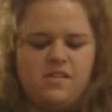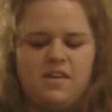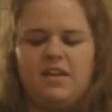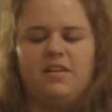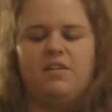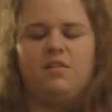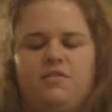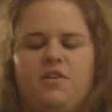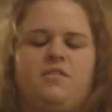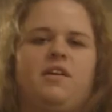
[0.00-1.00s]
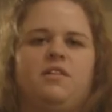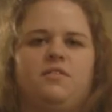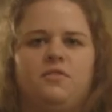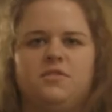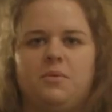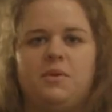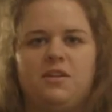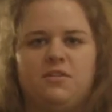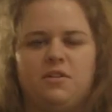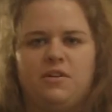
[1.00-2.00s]
They eat of our regular foods that we
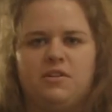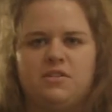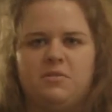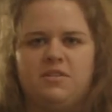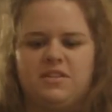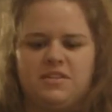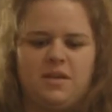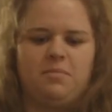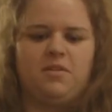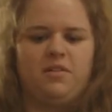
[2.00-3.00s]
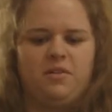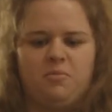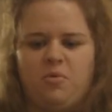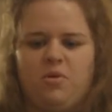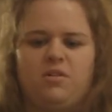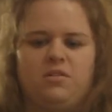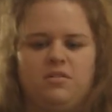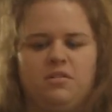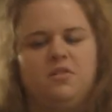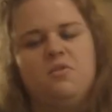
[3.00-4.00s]
eat during Christmas, except a little more
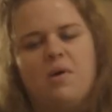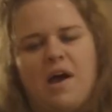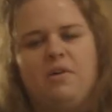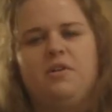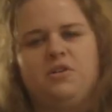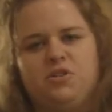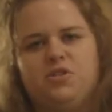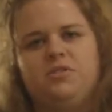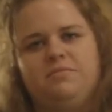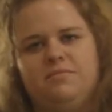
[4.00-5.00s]
luau-ish.